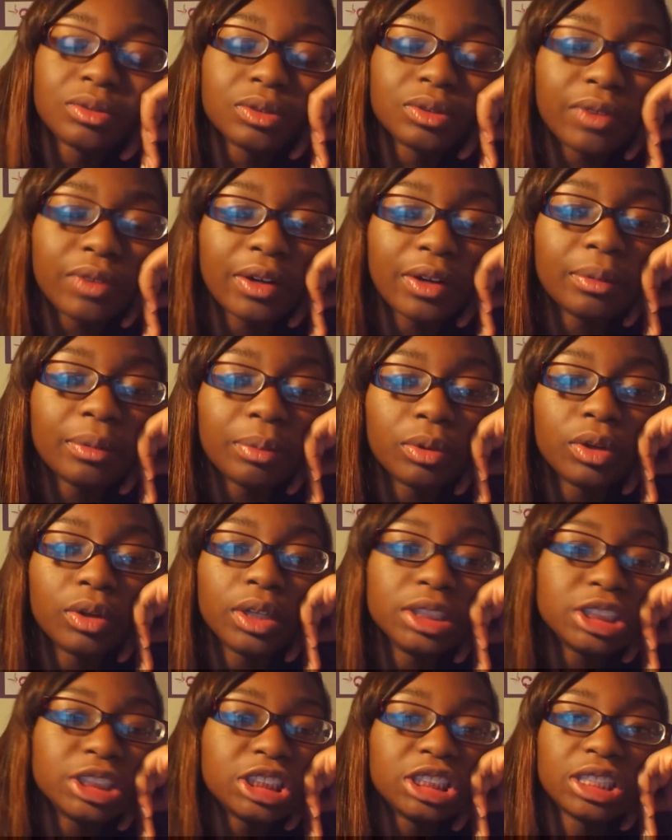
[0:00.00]
was very poor
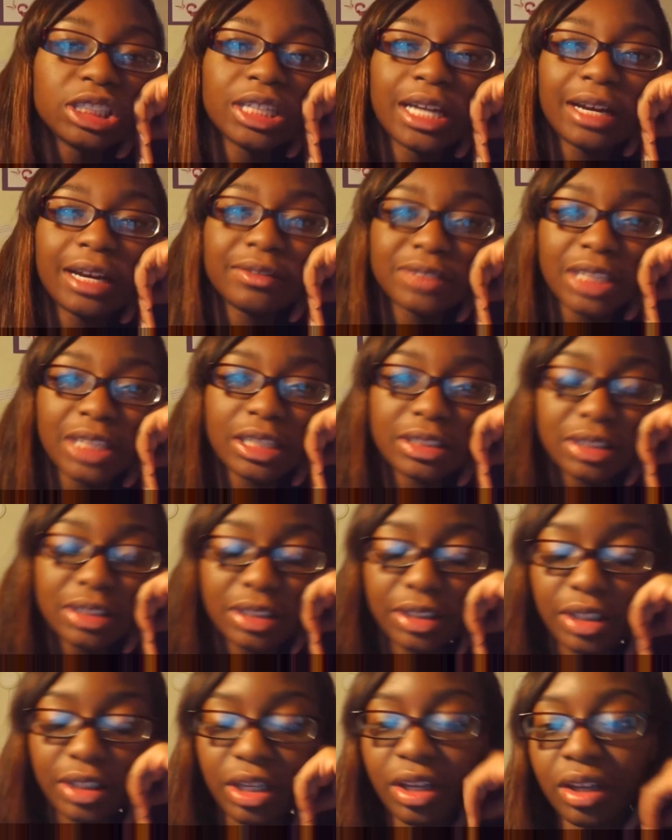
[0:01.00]
and she did have
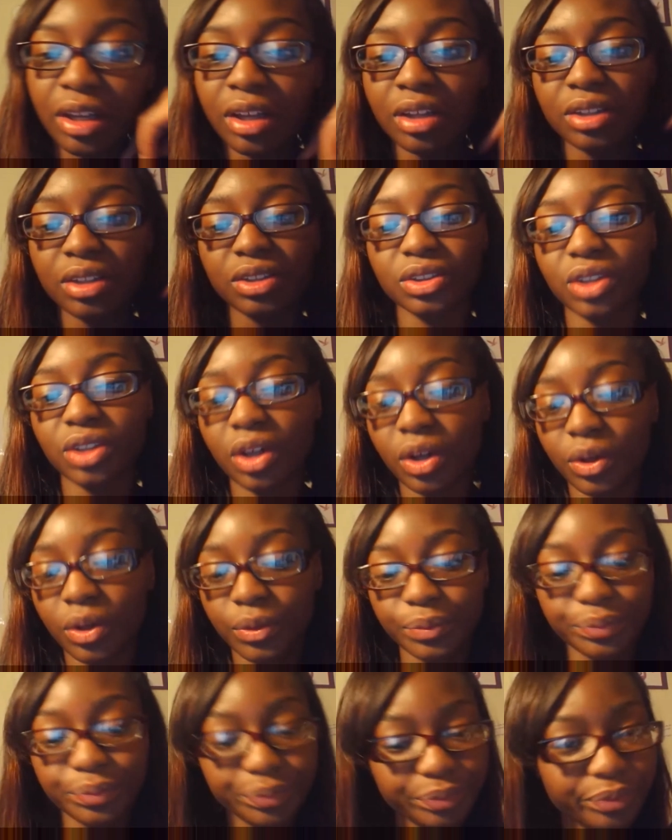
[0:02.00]
tenting.
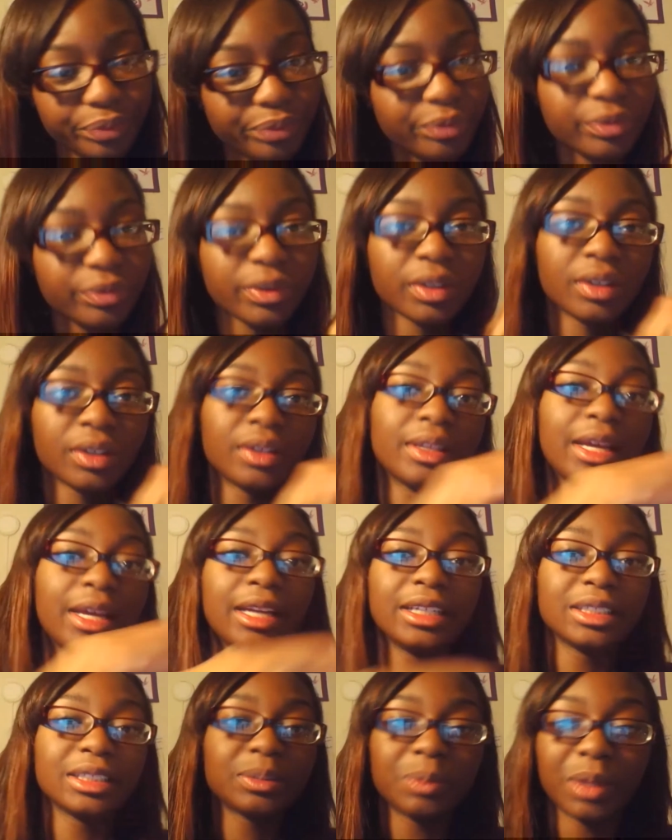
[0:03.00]
So
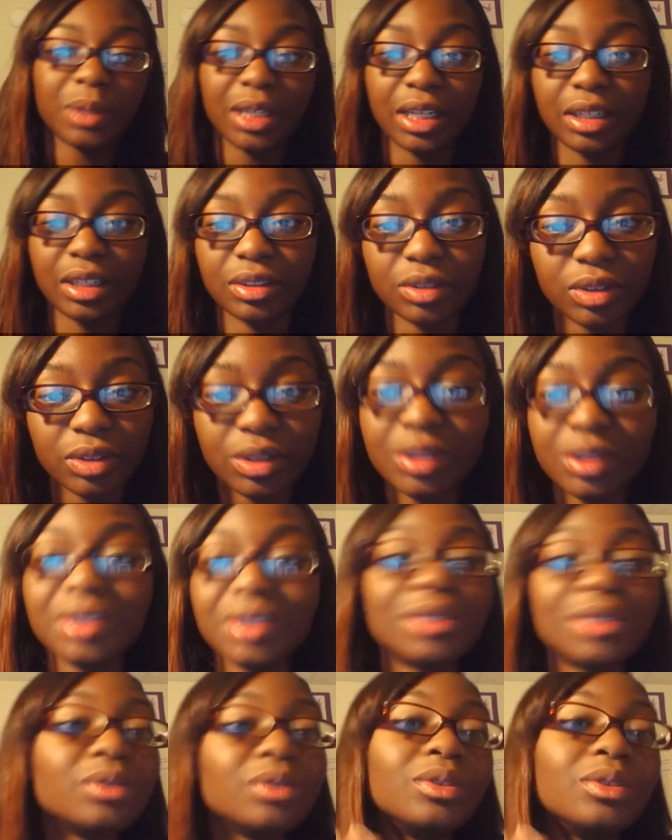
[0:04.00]
that explained
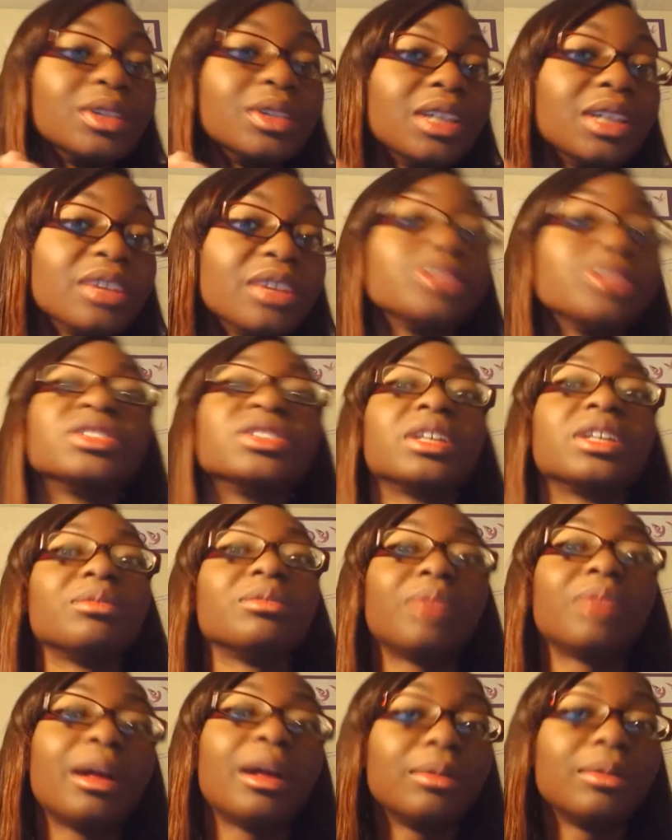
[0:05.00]
all the other skin
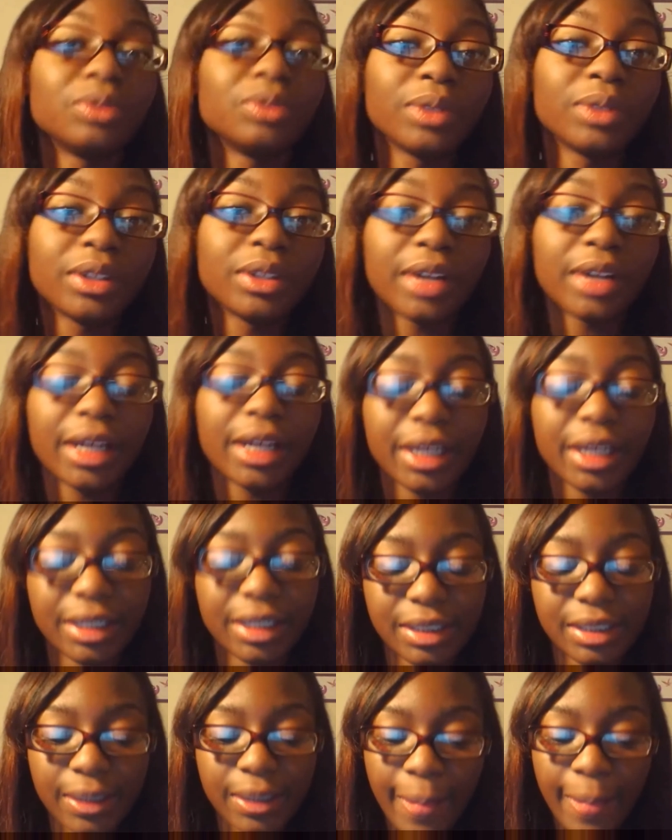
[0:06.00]
problems with her, I
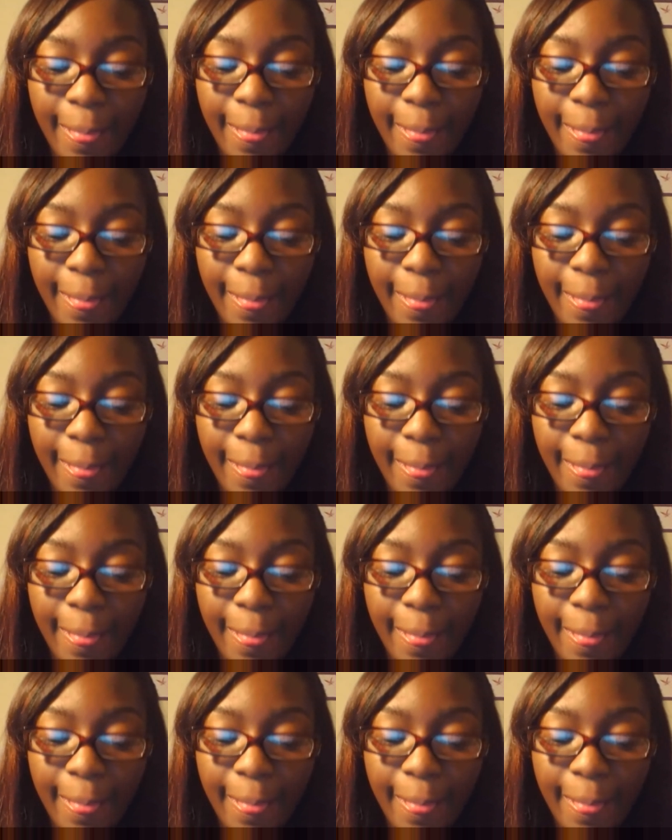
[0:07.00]
guess.